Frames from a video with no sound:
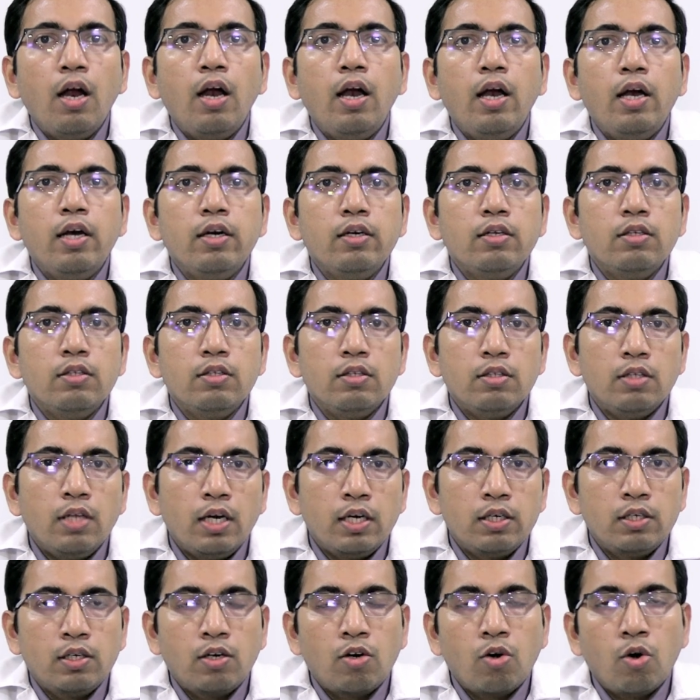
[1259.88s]
and
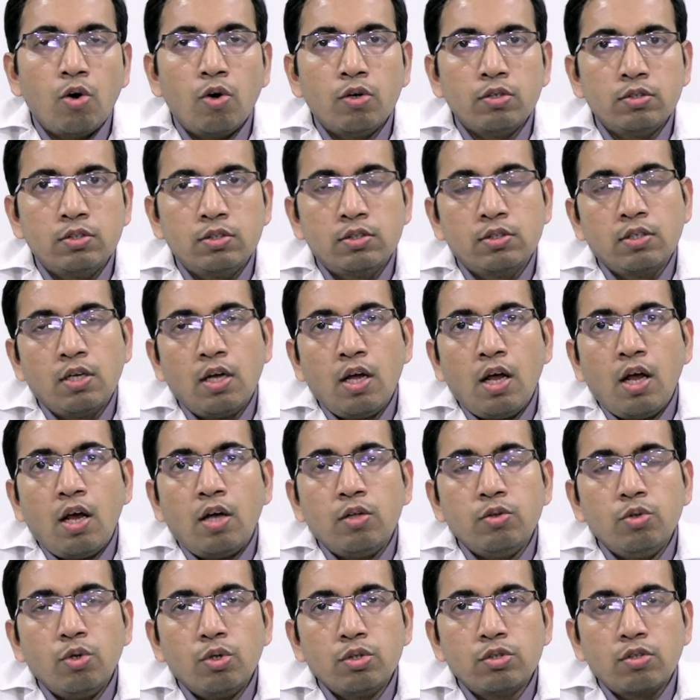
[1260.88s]
that clots
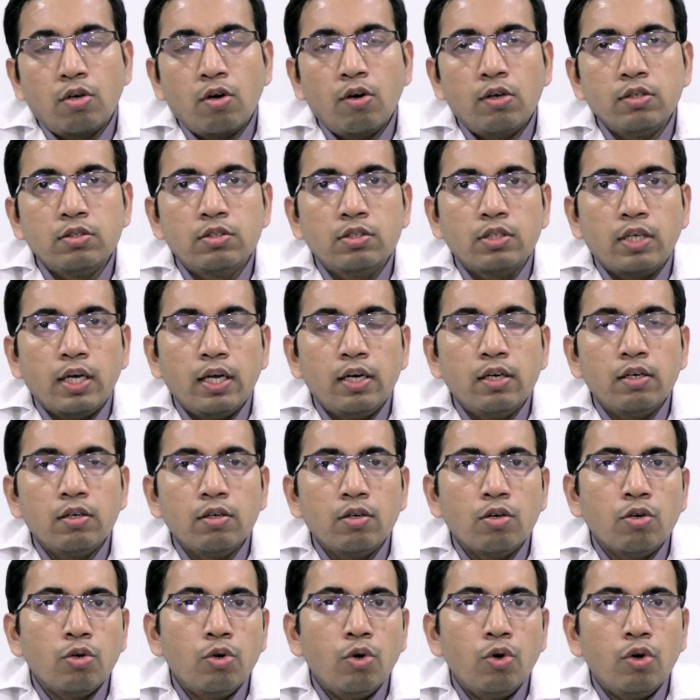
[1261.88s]
those clots can
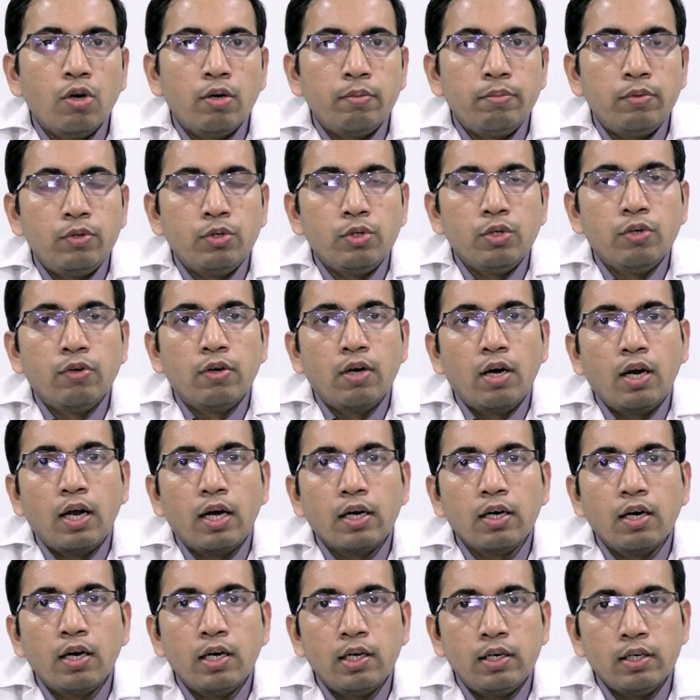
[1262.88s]
go up to your
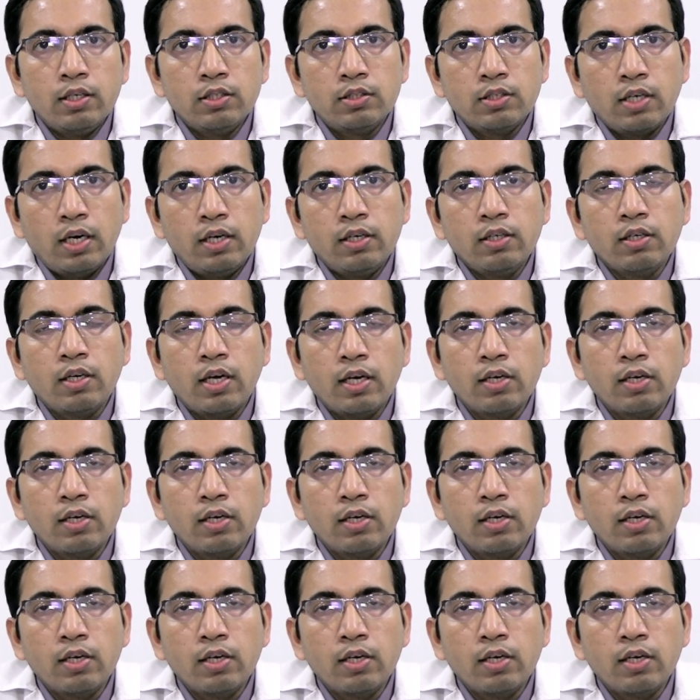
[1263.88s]
lung arteries and